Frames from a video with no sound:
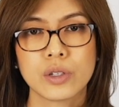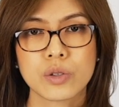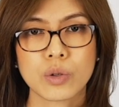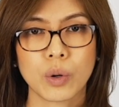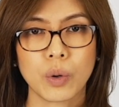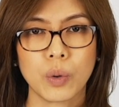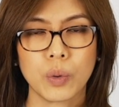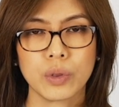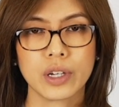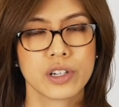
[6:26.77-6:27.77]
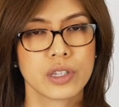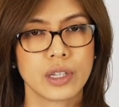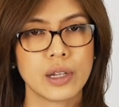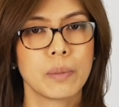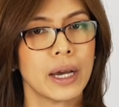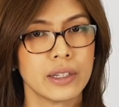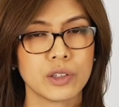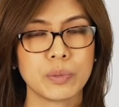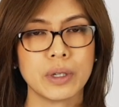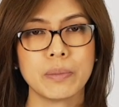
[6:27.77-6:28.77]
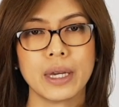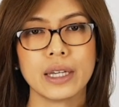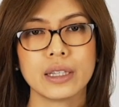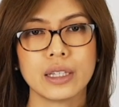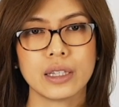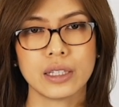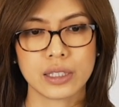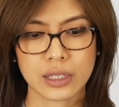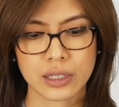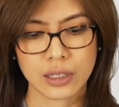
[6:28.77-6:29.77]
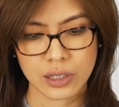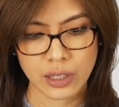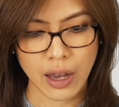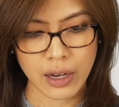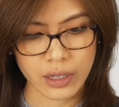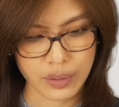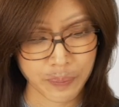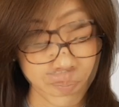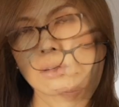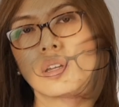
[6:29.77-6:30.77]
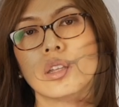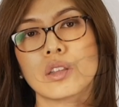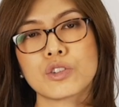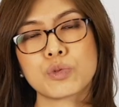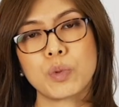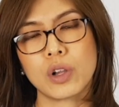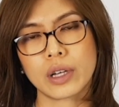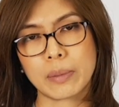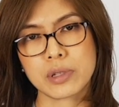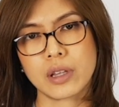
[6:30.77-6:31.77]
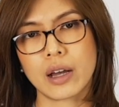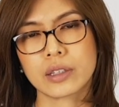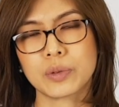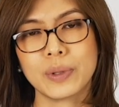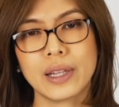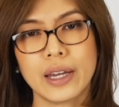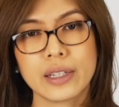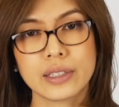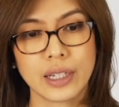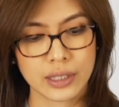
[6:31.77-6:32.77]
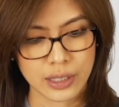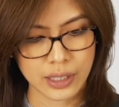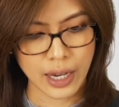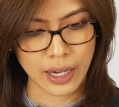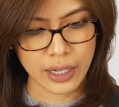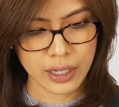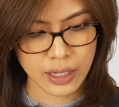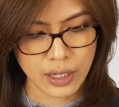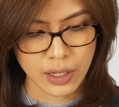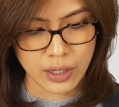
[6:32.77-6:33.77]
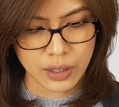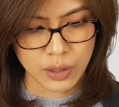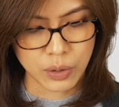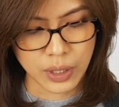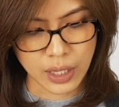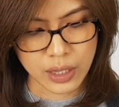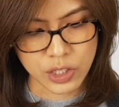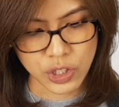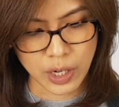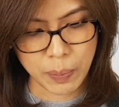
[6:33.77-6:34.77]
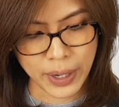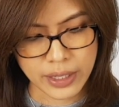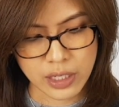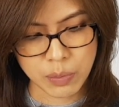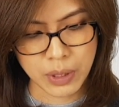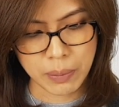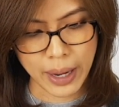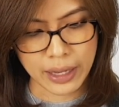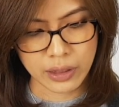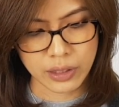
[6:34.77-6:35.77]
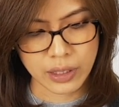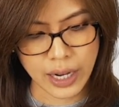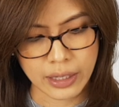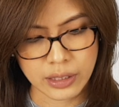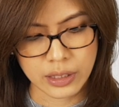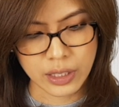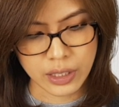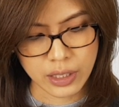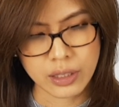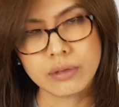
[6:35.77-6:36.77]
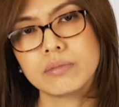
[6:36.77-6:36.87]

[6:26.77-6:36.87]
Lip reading: So there's still money to be made in this stock. Another small cap stock that we like is SSI. Okay, the share price has been battered last year